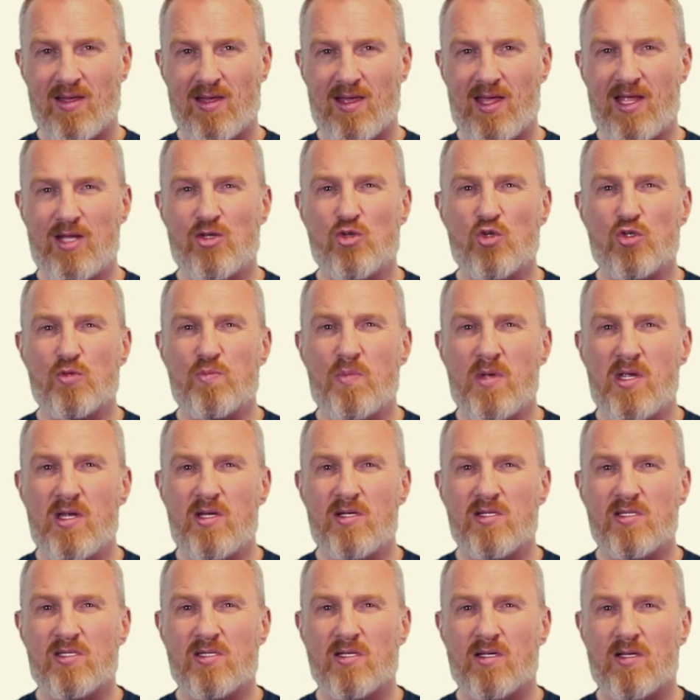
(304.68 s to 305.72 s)
It just
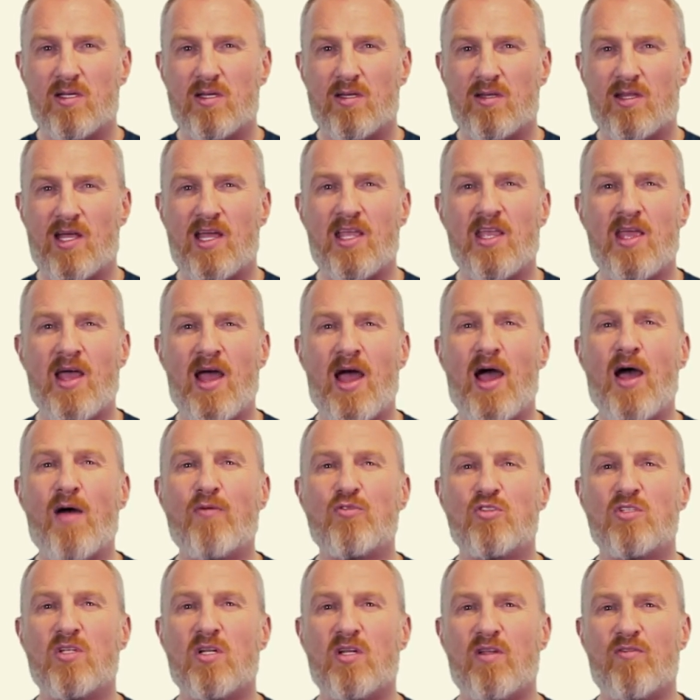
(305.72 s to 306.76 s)
means that you have
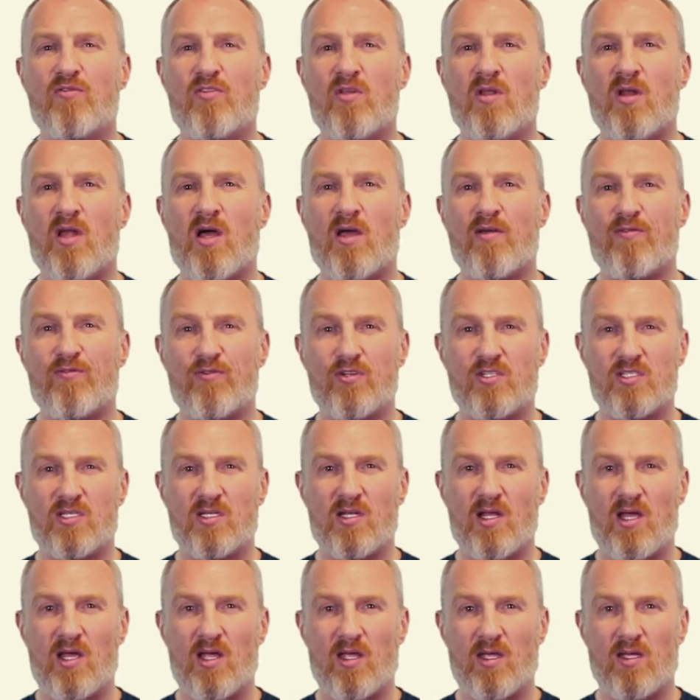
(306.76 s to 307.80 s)
to live your life for
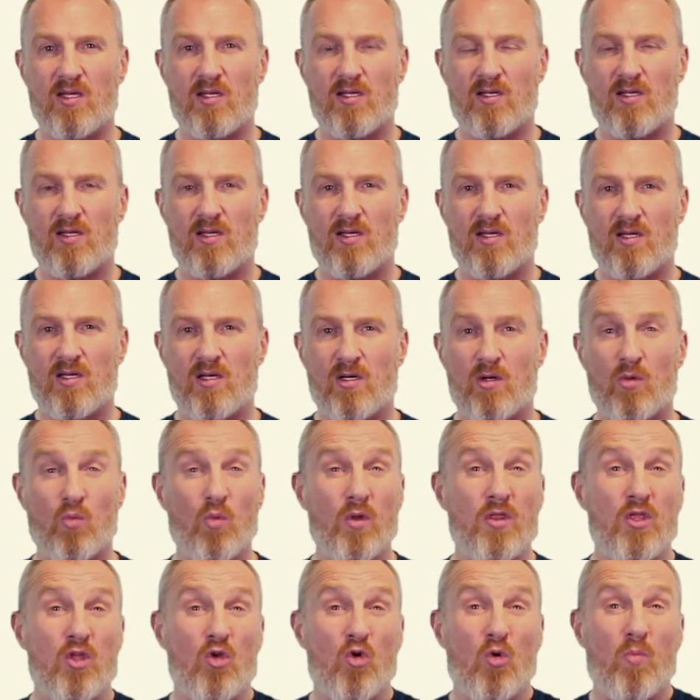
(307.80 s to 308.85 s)
today,
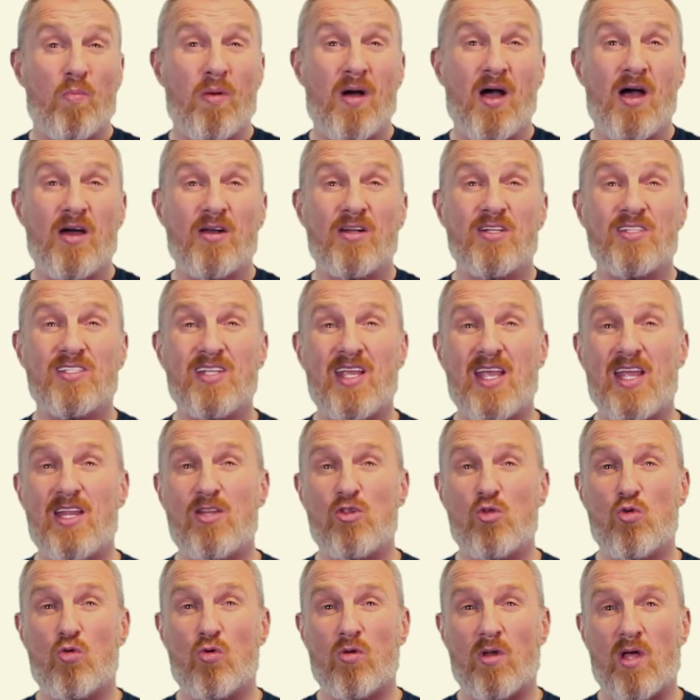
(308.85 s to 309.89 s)
whether your partner's in
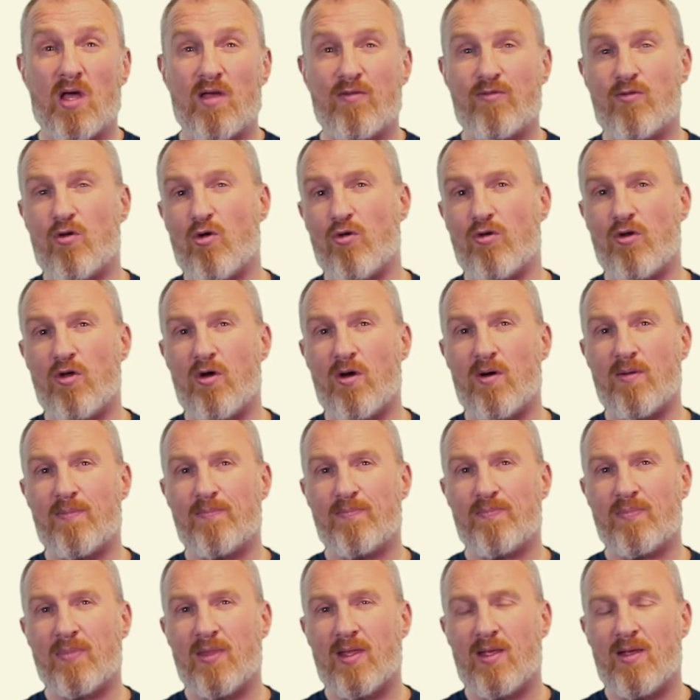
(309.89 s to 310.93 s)
your life or not.
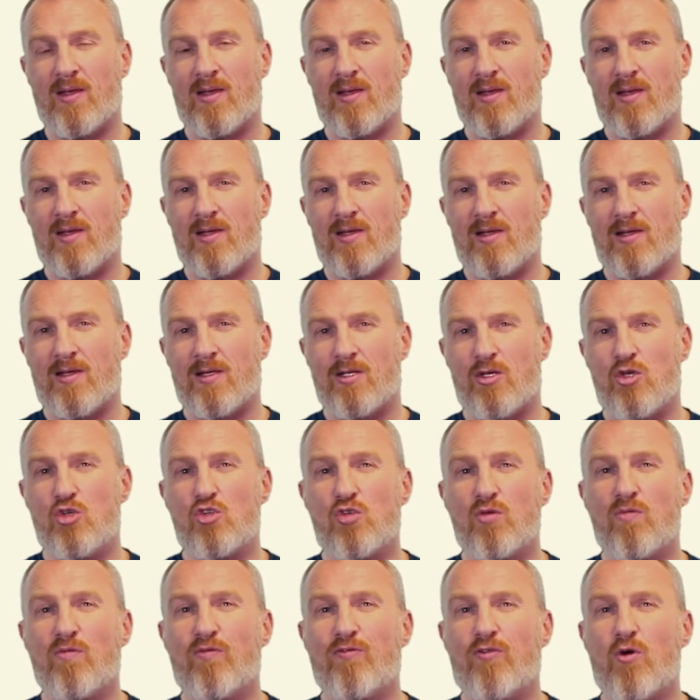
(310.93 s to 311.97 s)
You
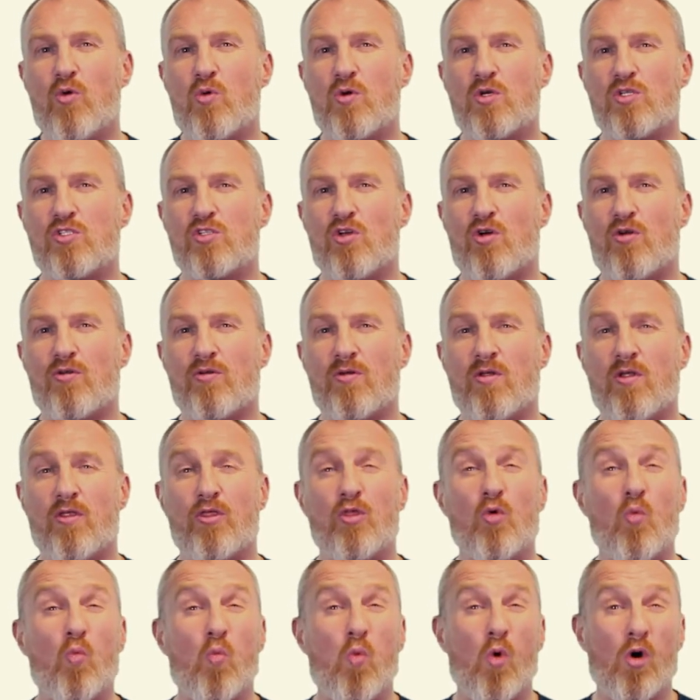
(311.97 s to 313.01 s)
shouldn't focus on
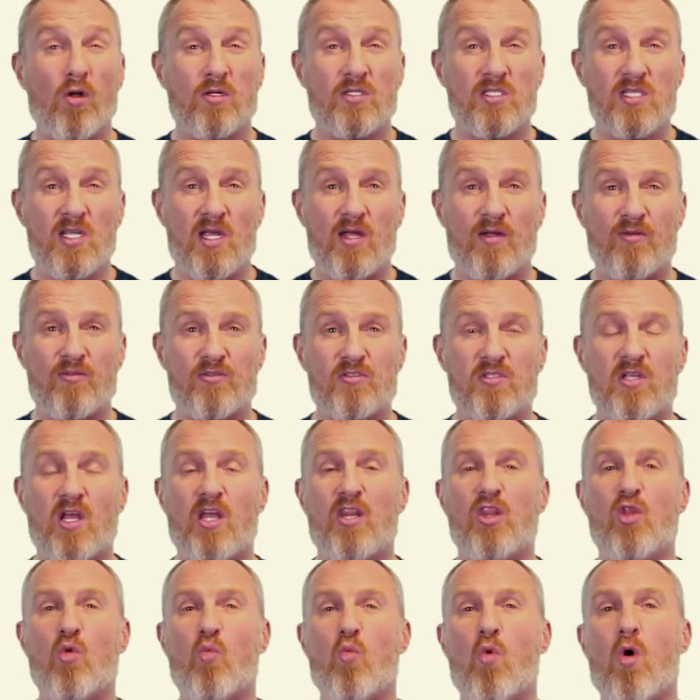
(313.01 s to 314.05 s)
the what ifs
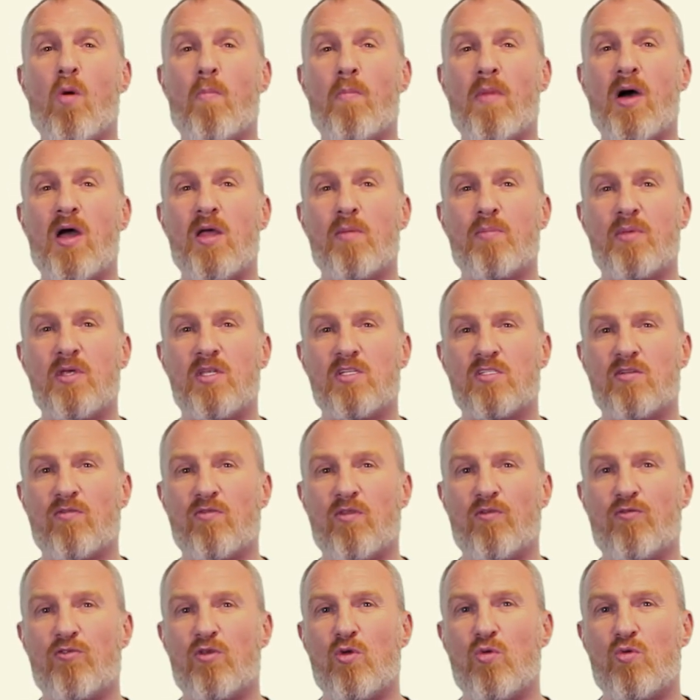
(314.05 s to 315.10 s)
and the what might be's of the
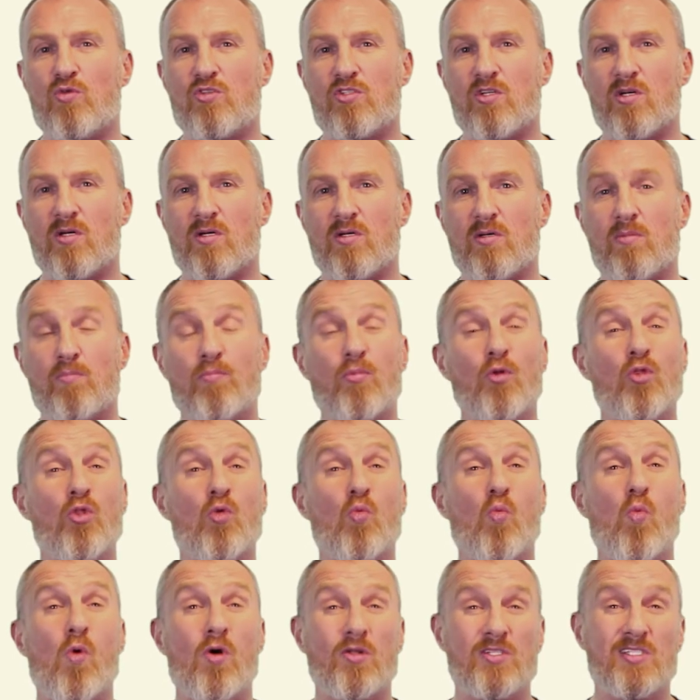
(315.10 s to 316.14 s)
future, but the
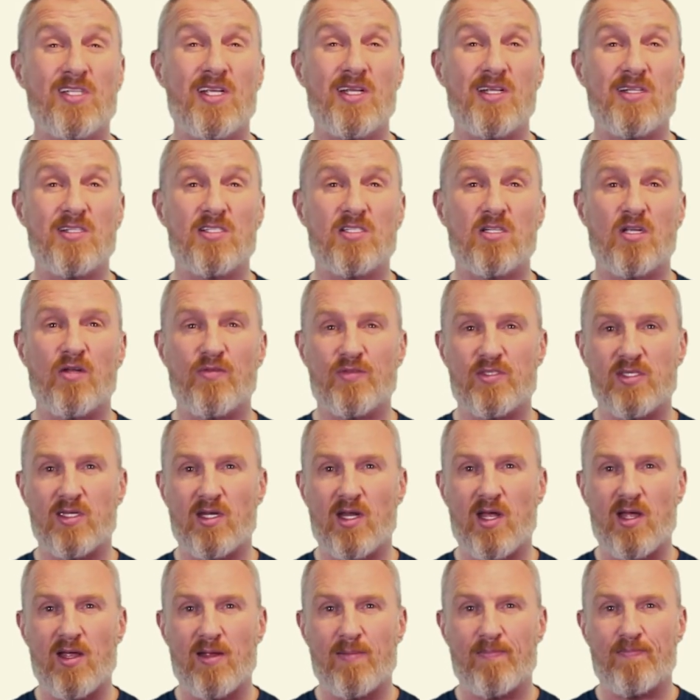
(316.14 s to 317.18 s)
what is of
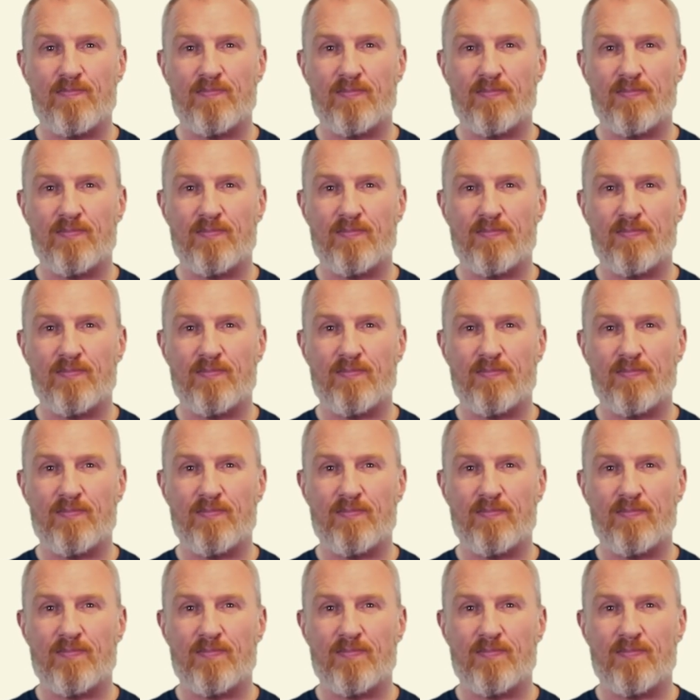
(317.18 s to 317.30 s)
today.